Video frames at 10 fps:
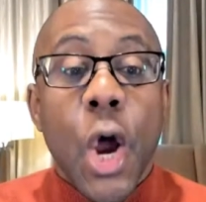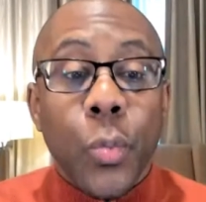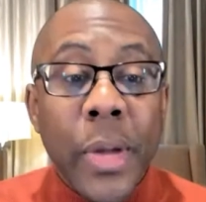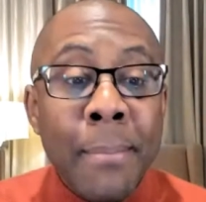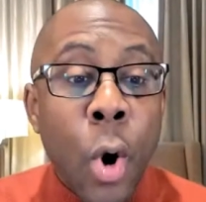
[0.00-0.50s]

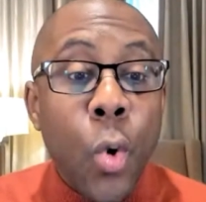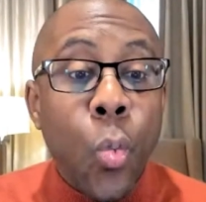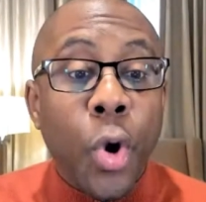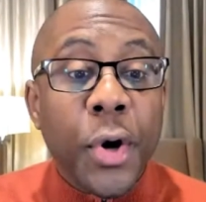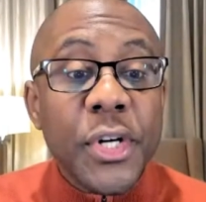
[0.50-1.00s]
Remote
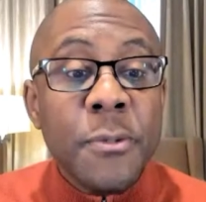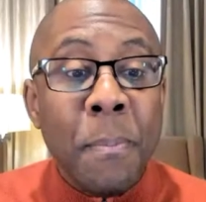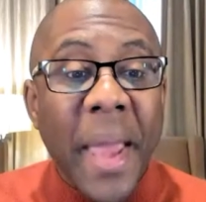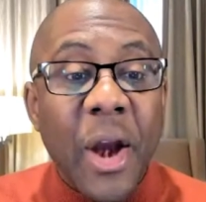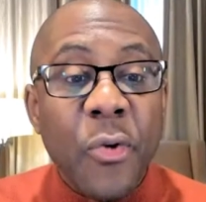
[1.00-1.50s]
workers
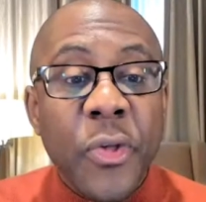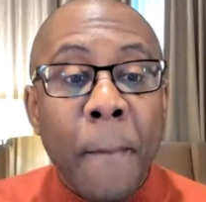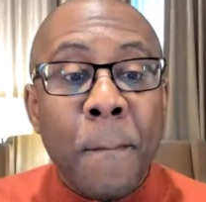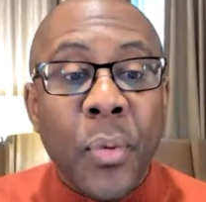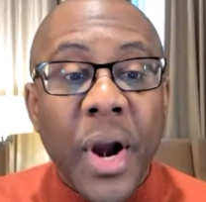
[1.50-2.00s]
bear the
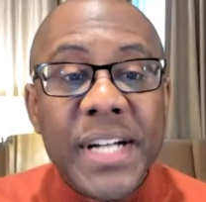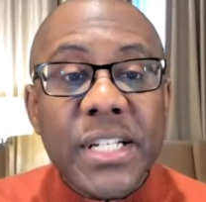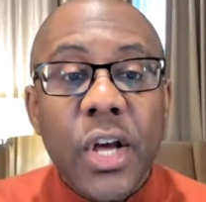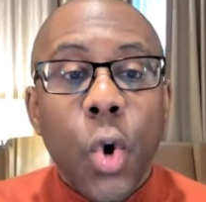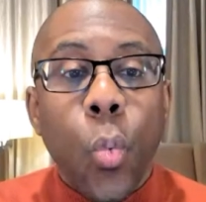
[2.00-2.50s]
brunt
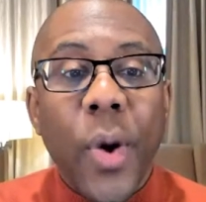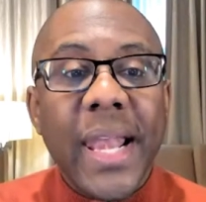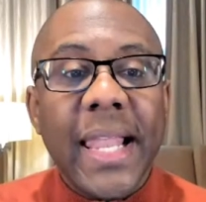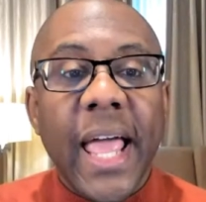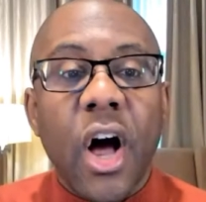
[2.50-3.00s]
when
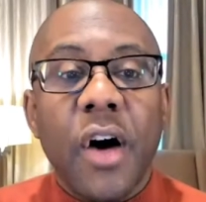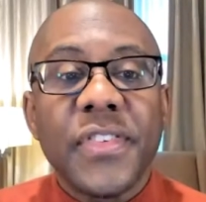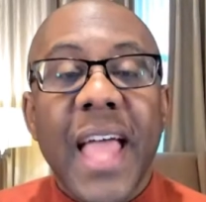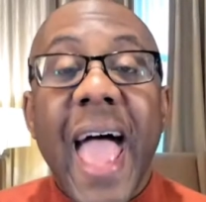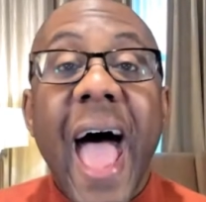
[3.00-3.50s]
layoffs
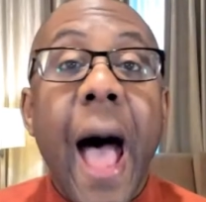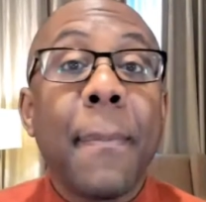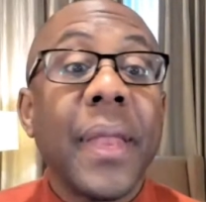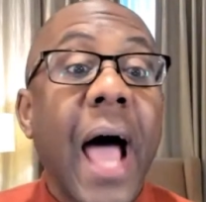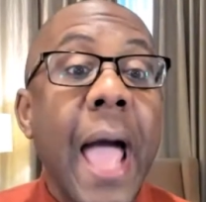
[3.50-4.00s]

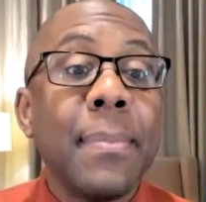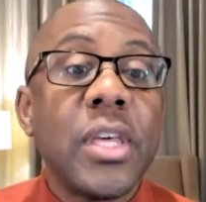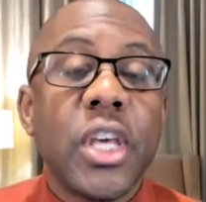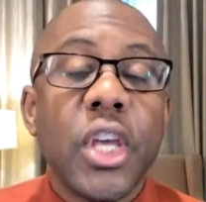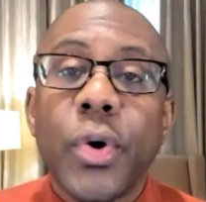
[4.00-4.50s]
happen. I'm
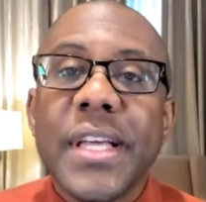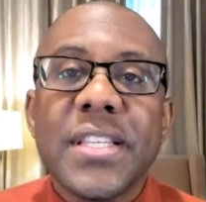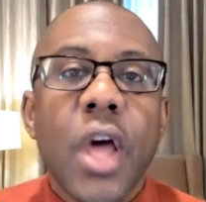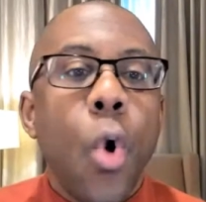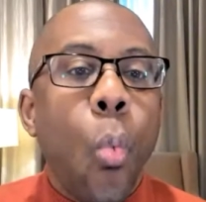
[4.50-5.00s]

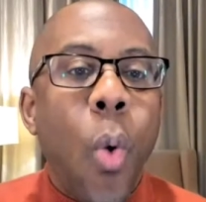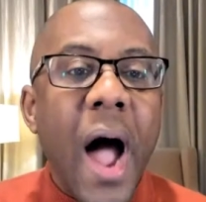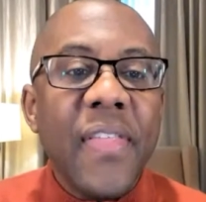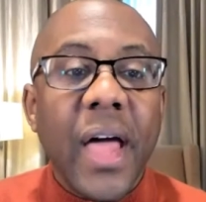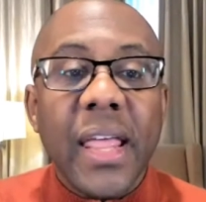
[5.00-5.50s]
curious
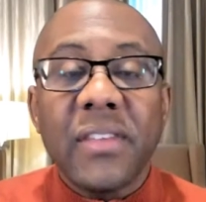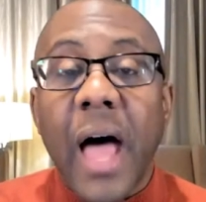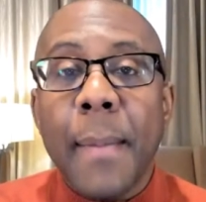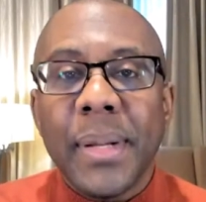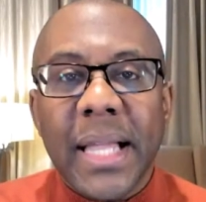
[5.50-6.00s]
why that is.
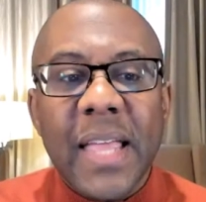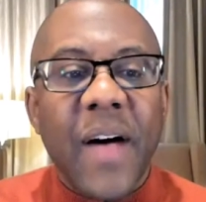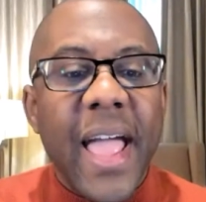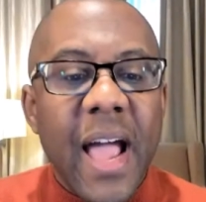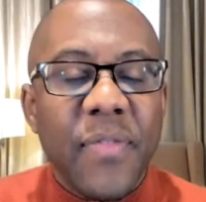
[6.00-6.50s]
I believe
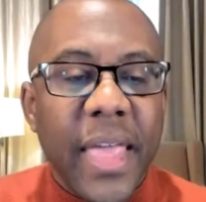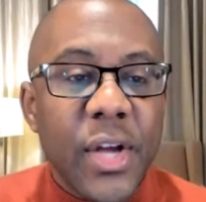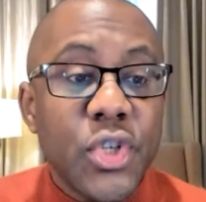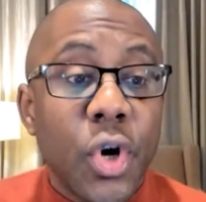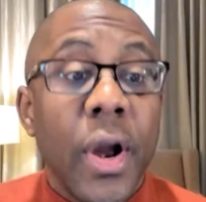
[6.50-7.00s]
I have the
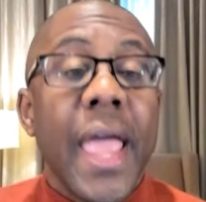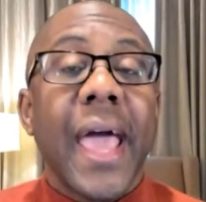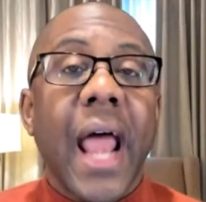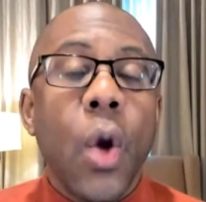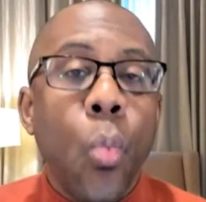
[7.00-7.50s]
answer,
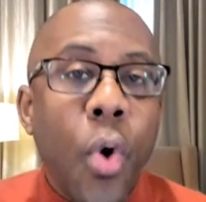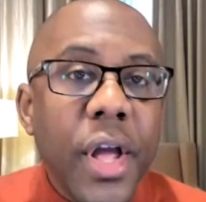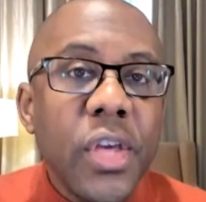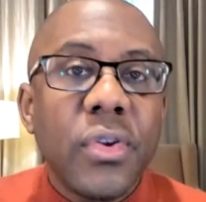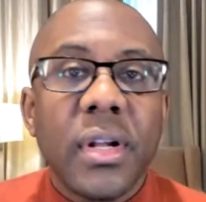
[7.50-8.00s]
and I
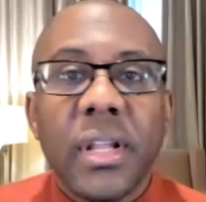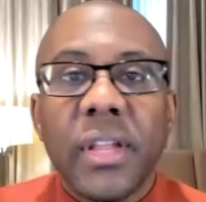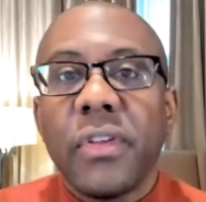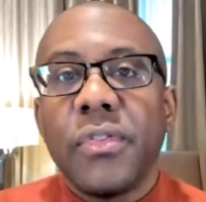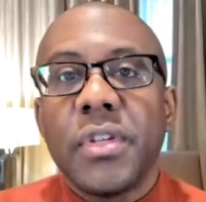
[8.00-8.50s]
want you to
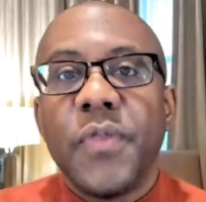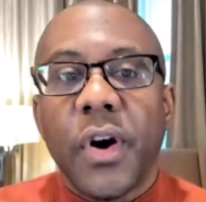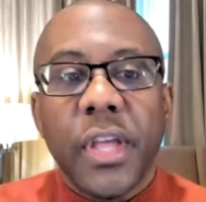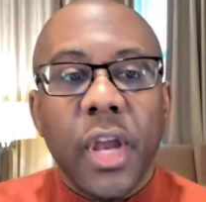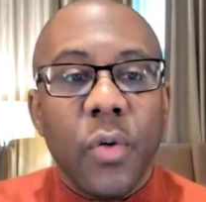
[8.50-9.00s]
listen to this
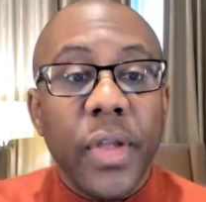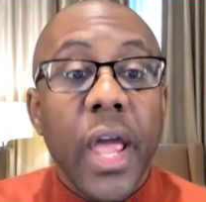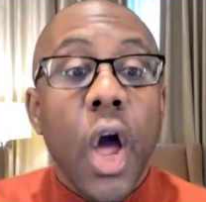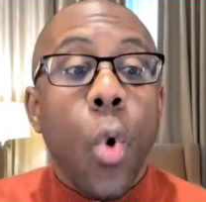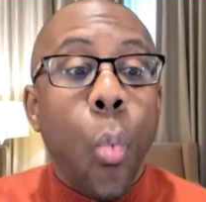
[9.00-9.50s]
very carefully.